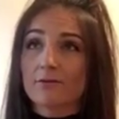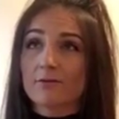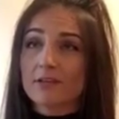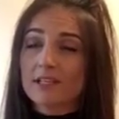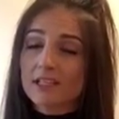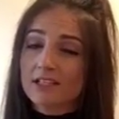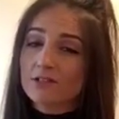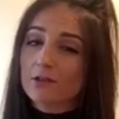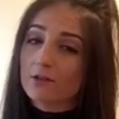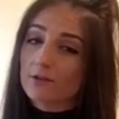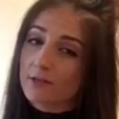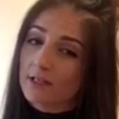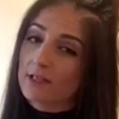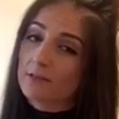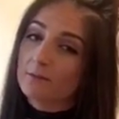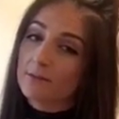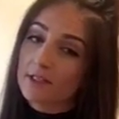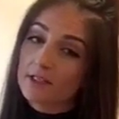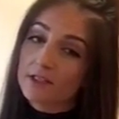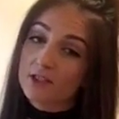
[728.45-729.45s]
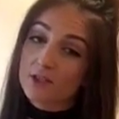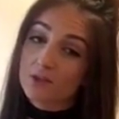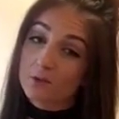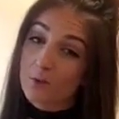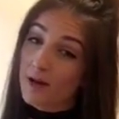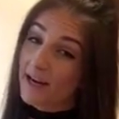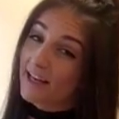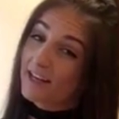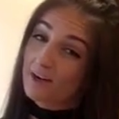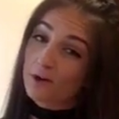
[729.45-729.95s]
really don't recommend
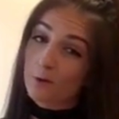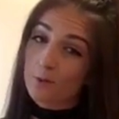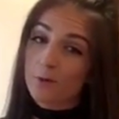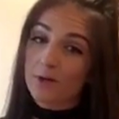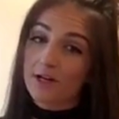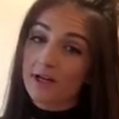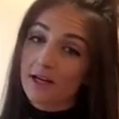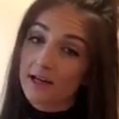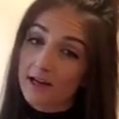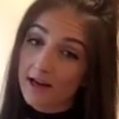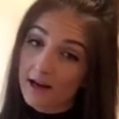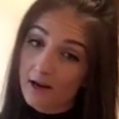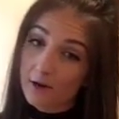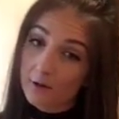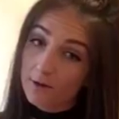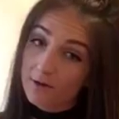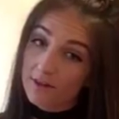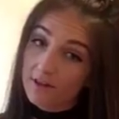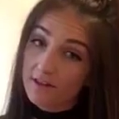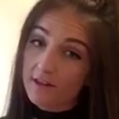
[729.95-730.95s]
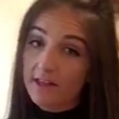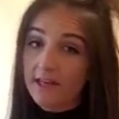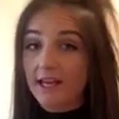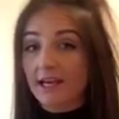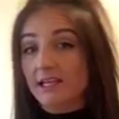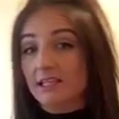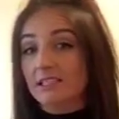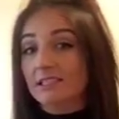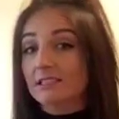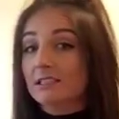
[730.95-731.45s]
sweating or working out within the
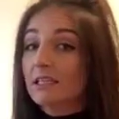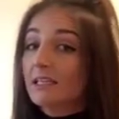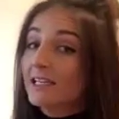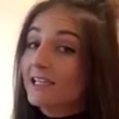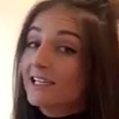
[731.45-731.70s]
next